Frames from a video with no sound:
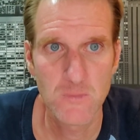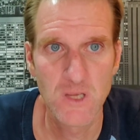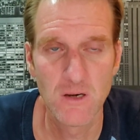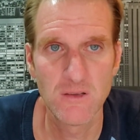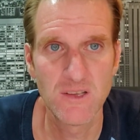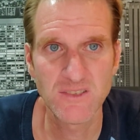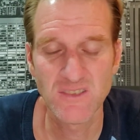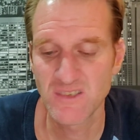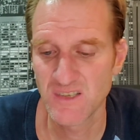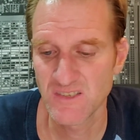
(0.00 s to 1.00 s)
this
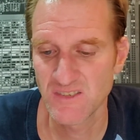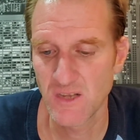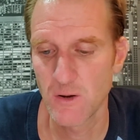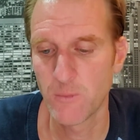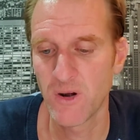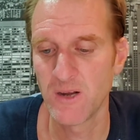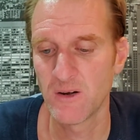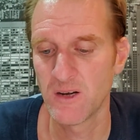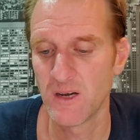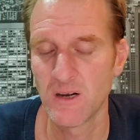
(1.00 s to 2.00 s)
is a
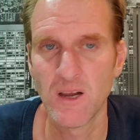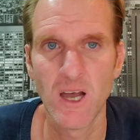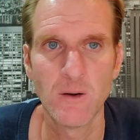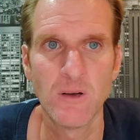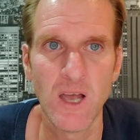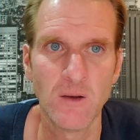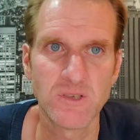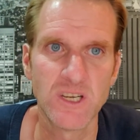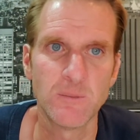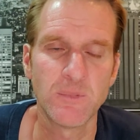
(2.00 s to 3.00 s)
no-brainer here how
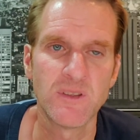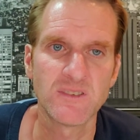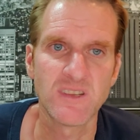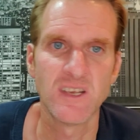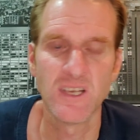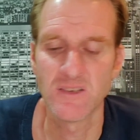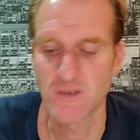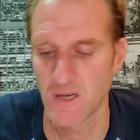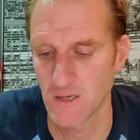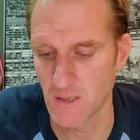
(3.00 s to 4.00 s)
cheap this thing is
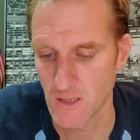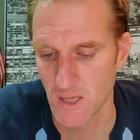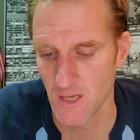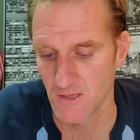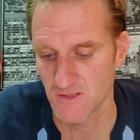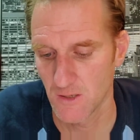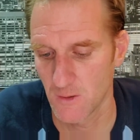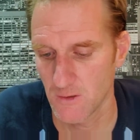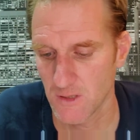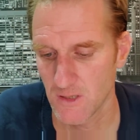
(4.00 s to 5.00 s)
right here.
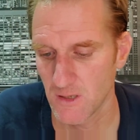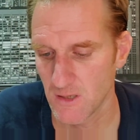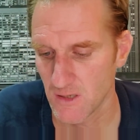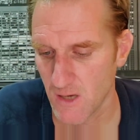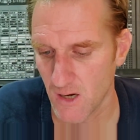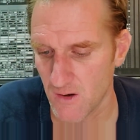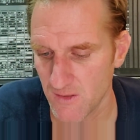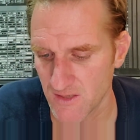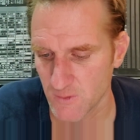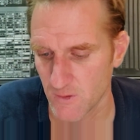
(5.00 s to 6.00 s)
So good call
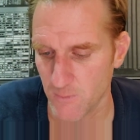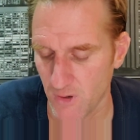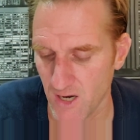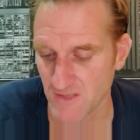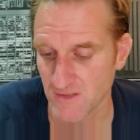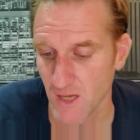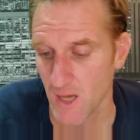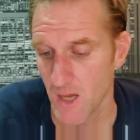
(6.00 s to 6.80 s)
on this one, Price.